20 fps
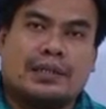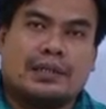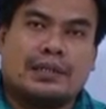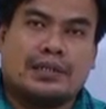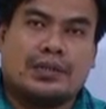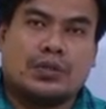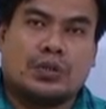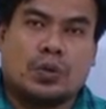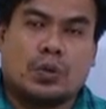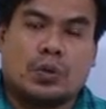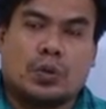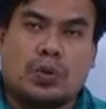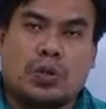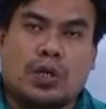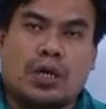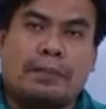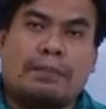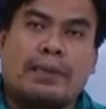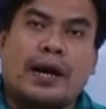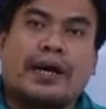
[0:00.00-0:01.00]
So
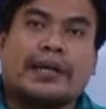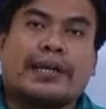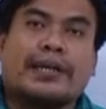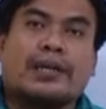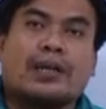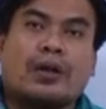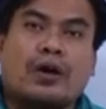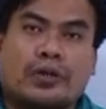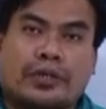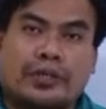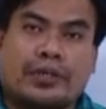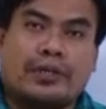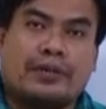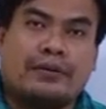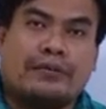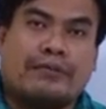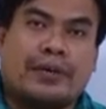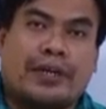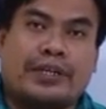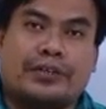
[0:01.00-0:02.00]
a parking lot
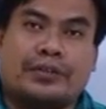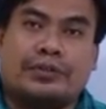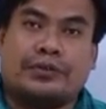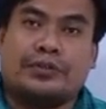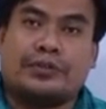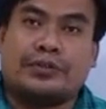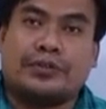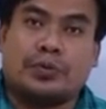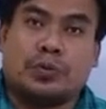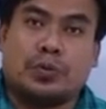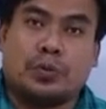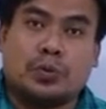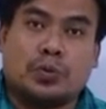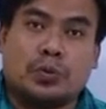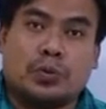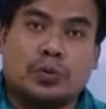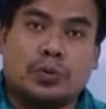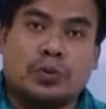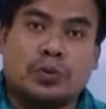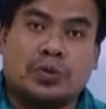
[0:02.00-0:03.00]
where you used to
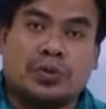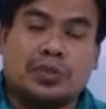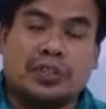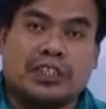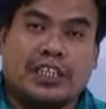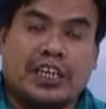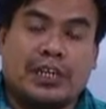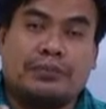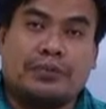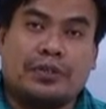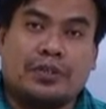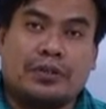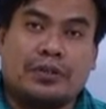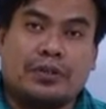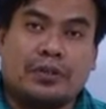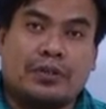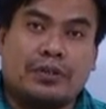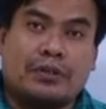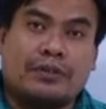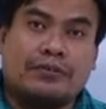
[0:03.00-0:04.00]
keep
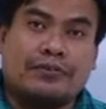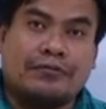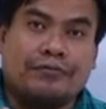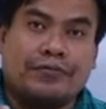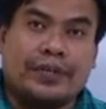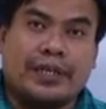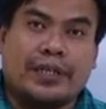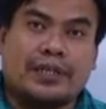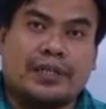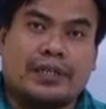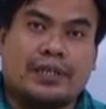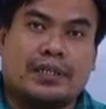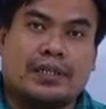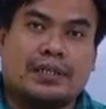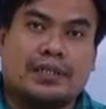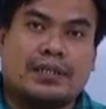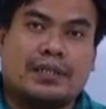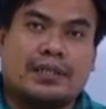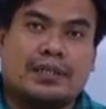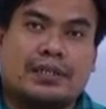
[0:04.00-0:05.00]
your vehicle
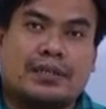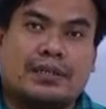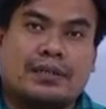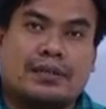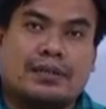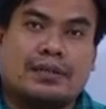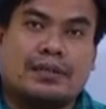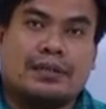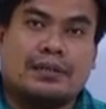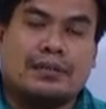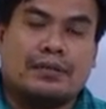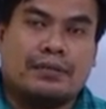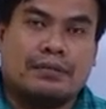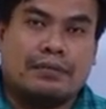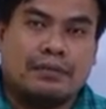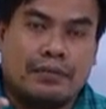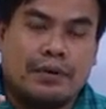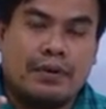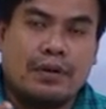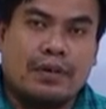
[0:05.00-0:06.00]

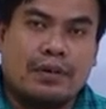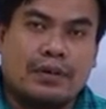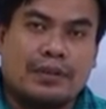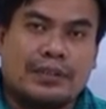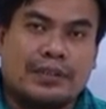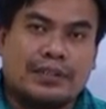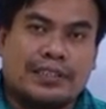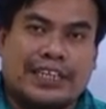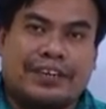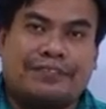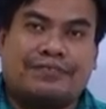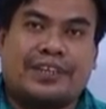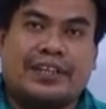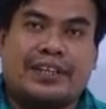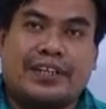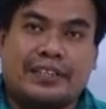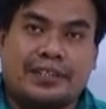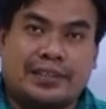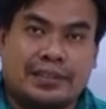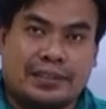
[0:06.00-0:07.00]
for safety
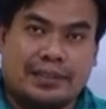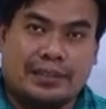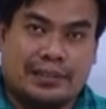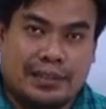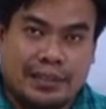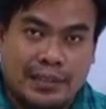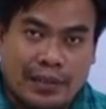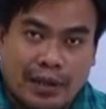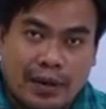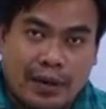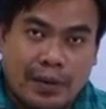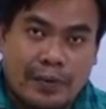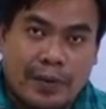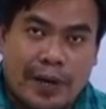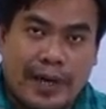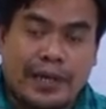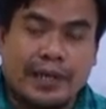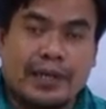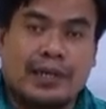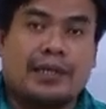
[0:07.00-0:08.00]
reasons, all
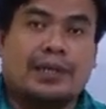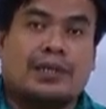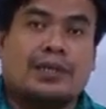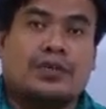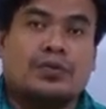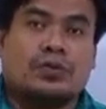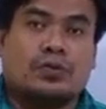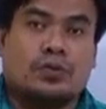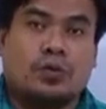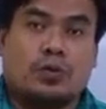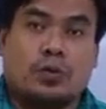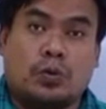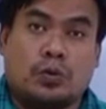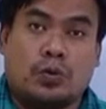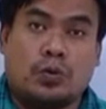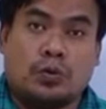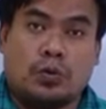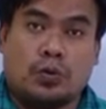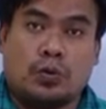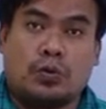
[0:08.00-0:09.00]
right?
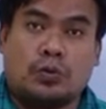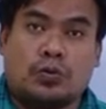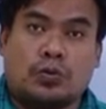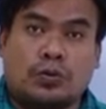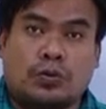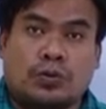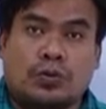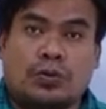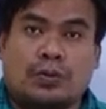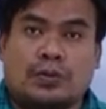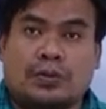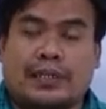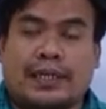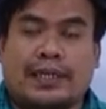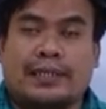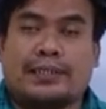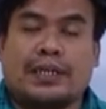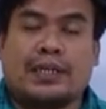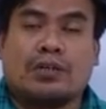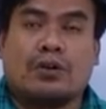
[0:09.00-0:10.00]
So those
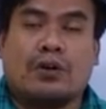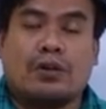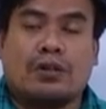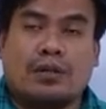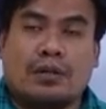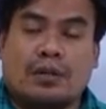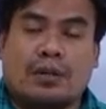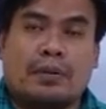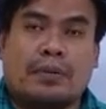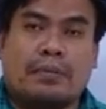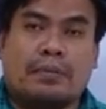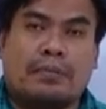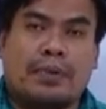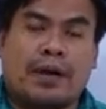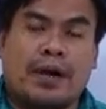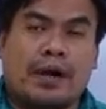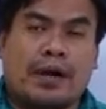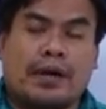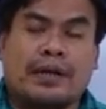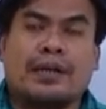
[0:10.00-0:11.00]
things are called
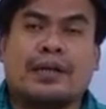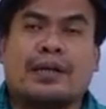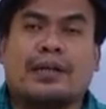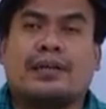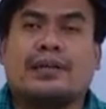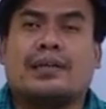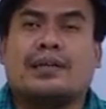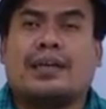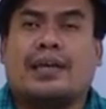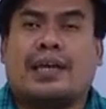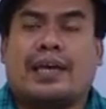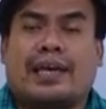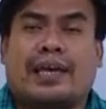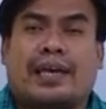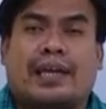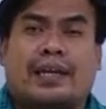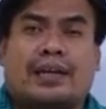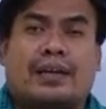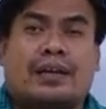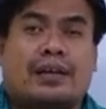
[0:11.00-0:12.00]
park.
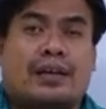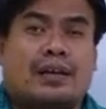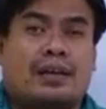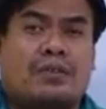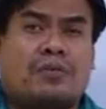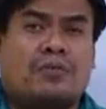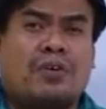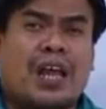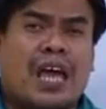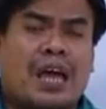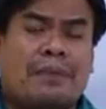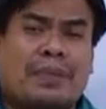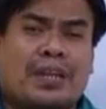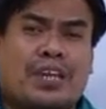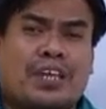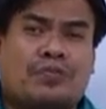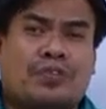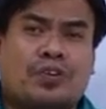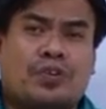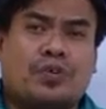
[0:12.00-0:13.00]
And what
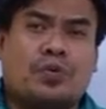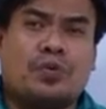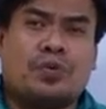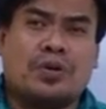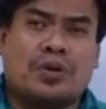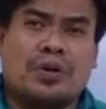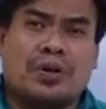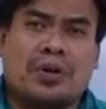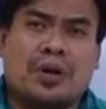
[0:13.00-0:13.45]
happens if you don't